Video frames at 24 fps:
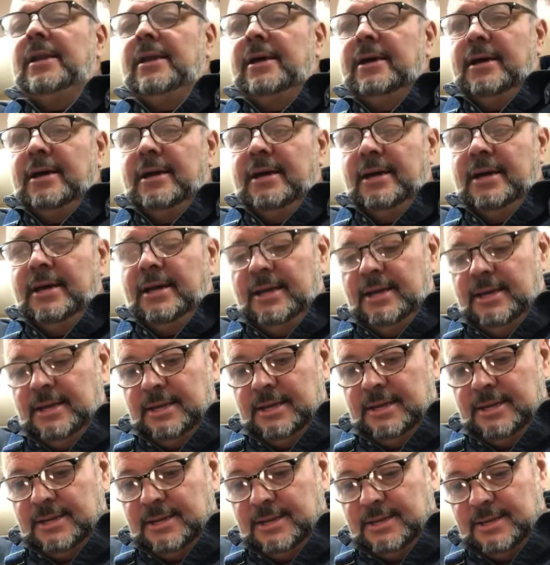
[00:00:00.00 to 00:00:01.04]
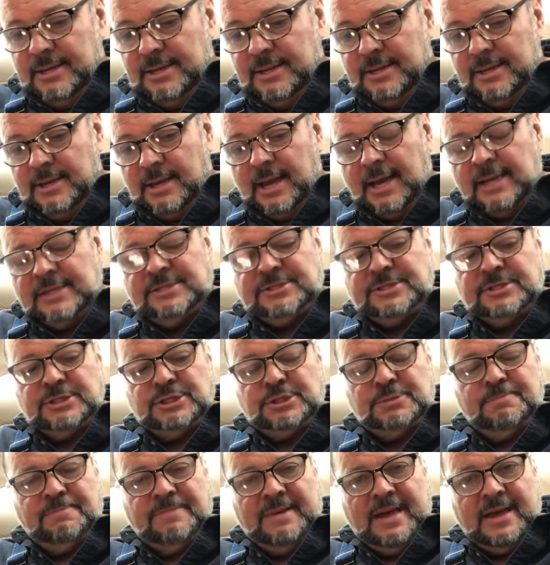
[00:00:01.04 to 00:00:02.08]
I
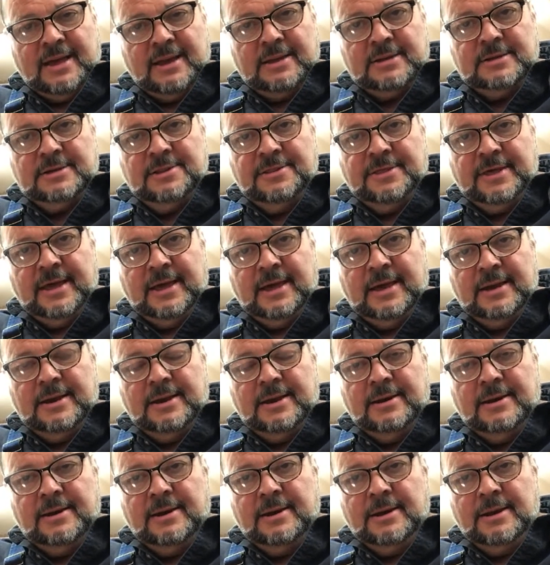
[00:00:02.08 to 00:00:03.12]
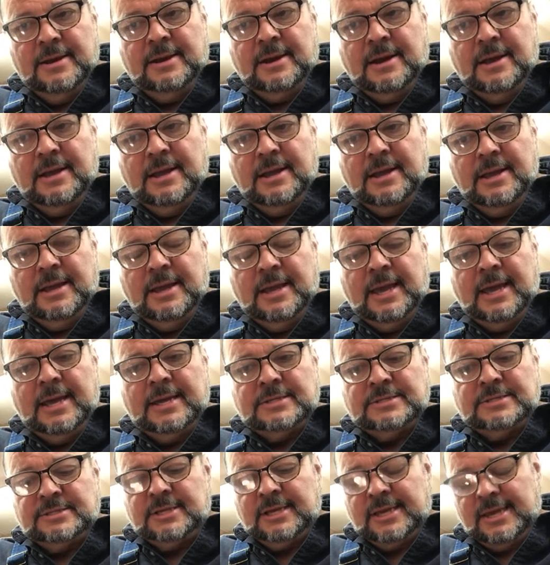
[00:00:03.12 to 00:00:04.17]
suspect that it has
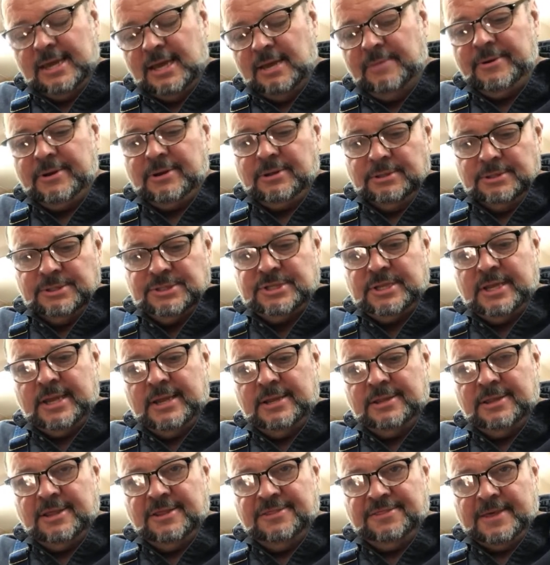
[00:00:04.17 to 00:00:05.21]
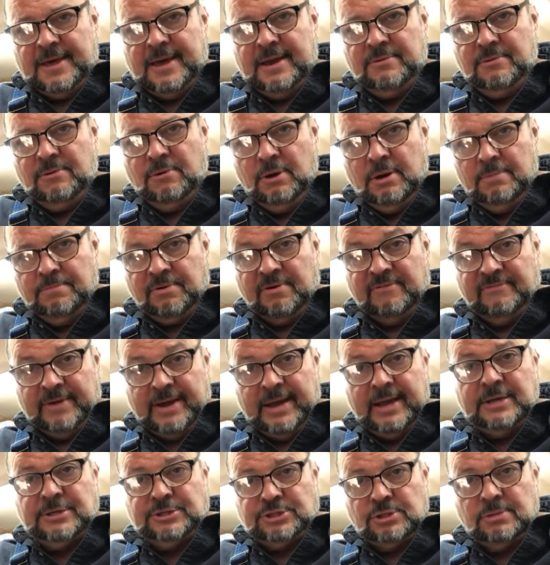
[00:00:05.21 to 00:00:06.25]
the chemicals that the thyroid
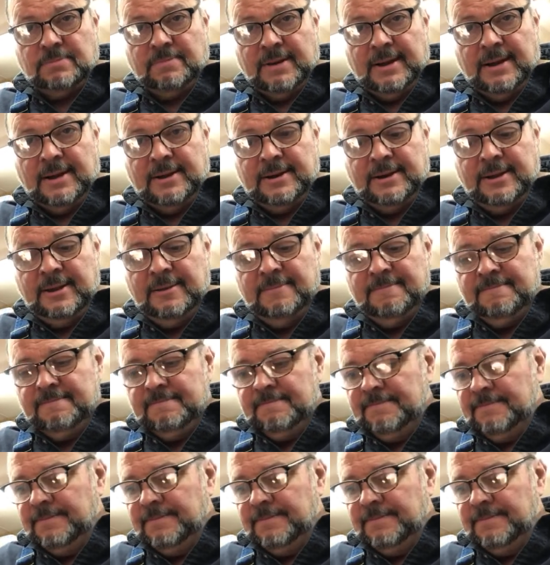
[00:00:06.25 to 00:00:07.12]
provides your body.